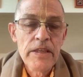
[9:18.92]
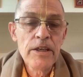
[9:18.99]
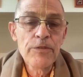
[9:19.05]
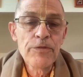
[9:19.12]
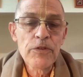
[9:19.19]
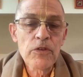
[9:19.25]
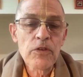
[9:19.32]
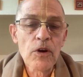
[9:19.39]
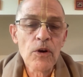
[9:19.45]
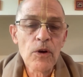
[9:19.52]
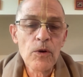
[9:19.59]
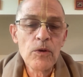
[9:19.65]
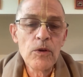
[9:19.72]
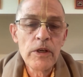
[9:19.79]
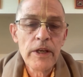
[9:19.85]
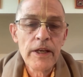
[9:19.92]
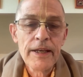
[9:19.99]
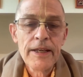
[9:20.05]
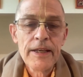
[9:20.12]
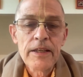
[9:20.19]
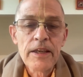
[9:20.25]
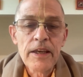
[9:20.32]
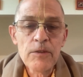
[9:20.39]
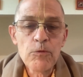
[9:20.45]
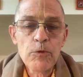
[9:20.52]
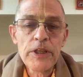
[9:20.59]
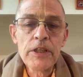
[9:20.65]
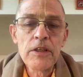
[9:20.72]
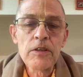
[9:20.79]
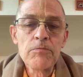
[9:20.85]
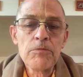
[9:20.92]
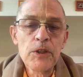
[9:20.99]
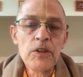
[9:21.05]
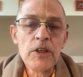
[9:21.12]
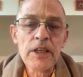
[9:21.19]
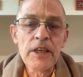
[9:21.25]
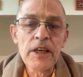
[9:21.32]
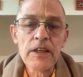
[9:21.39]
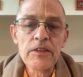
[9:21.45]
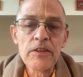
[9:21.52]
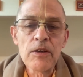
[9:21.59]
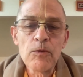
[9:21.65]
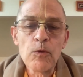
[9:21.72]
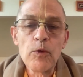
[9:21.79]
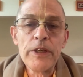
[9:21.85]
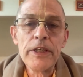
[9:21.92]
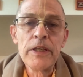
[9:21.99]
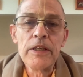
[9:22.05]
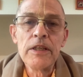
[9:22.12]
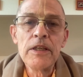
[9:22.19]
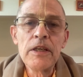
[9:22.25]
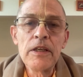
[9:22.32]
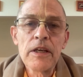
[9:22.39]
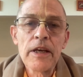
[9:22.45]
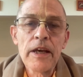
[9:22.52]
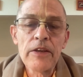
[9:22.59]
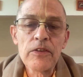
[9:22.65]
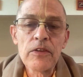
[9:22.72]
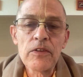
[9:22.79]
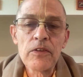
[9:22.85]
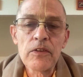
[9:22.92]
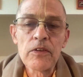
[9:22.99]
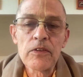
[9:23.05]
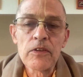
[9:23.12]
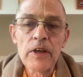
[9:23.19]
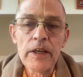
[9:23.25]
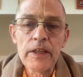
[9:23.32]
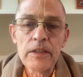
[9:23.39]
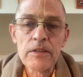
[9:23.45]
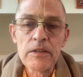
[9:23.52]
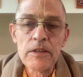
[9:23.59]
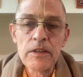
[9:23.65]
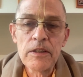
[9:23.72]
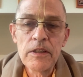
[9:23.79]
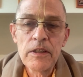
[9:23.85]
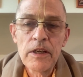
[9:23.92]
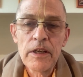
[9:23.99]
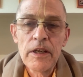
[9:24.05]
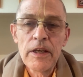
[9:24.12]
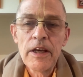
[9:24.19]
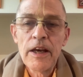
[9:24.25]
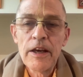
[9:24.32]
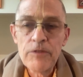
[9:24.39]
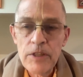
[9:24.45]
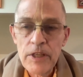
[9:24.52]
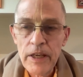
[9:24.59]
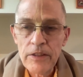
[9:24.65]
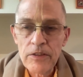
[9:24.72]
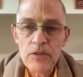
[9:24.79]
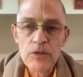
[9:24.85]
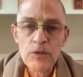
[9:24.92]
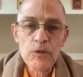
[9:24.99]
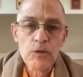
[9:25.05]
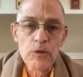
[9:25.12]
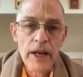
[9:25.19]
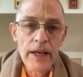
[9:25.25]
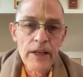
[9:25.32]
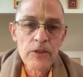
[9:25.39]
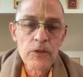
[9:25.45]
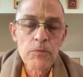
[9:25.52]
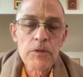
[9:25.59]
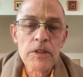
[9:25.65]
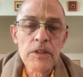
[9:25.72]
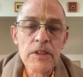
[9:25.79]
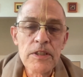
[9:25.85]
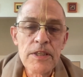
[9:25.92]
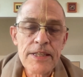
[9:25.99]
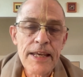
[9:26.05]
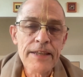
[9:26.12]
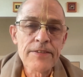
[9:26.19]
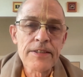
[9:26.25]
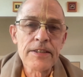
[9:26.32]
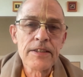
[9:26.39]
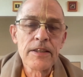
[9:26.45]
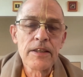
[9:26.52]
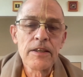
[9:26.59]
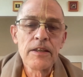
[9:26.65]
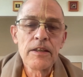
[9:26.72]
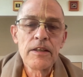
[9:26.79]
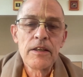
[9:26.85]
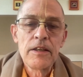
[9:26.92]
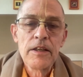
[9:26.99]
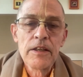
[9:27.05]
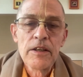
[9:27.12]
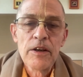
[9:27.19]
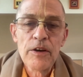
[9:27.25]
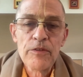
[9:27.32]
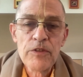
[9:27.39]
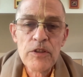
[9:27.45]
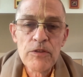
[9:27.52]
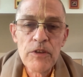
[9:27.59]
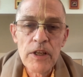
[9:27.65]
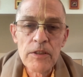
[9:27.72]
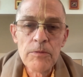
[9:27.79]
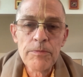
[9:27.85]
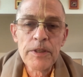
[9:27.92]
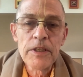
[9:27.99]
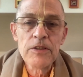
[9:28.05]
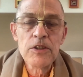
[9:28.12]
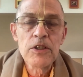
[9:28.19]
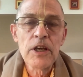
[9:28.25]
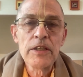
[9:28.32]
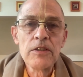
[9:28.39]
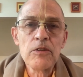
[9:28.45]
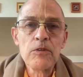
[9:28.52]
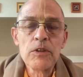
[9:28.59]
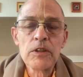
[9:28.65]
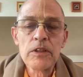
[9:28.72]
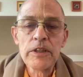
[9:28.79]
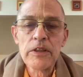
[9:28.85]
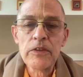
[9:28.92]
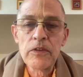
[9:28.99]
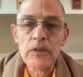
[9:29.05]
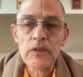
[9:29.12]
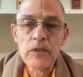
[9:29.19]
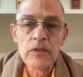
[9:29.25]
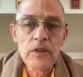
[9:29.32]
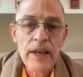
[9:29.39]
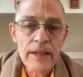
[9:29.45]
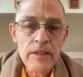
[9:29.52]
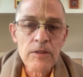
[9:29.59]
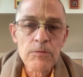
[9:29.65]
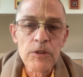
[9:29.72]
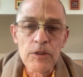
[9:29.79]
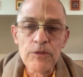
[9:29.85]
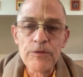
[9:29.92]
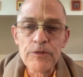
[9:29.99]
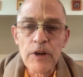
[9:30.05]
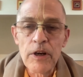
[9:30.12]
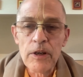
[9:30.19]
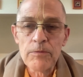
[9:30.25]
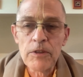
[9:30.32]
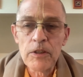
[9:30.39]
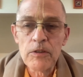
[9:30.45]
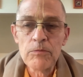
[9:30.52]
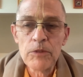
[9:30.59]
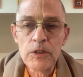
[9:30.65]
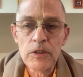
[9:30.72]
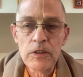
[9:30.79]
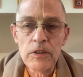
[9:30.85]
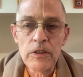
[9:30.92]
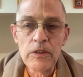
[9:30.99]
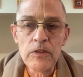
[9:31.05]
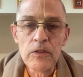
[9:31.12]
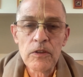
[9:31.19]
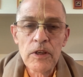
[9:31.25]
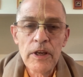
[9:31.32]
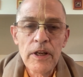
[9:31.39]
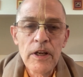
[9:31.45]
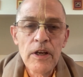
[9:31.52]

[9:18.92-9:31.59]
If so, can we communicate that we, as a society, have yet to grasp the necessity of developing genuinely sustainable farm communities